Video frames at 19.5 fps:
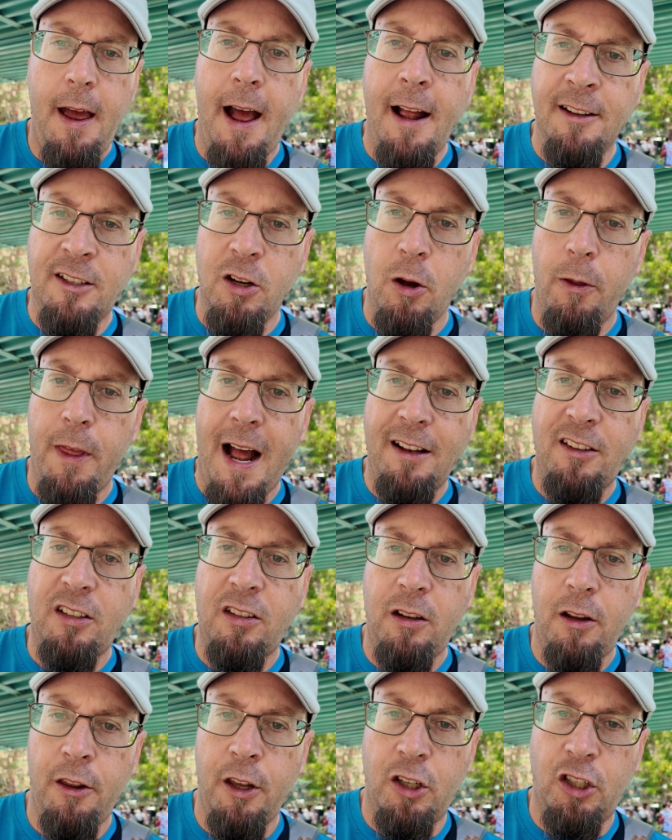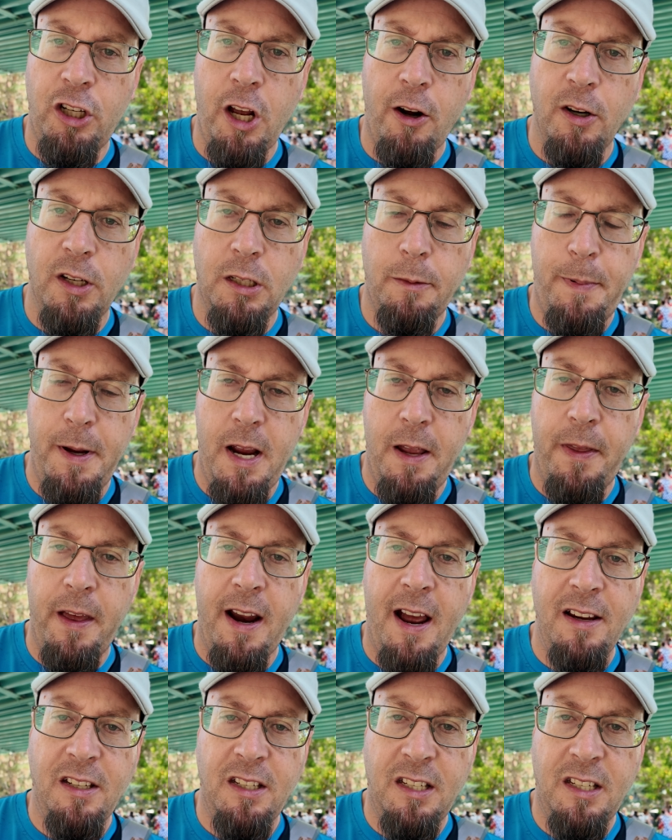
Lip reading: And so that's the shutter speed that I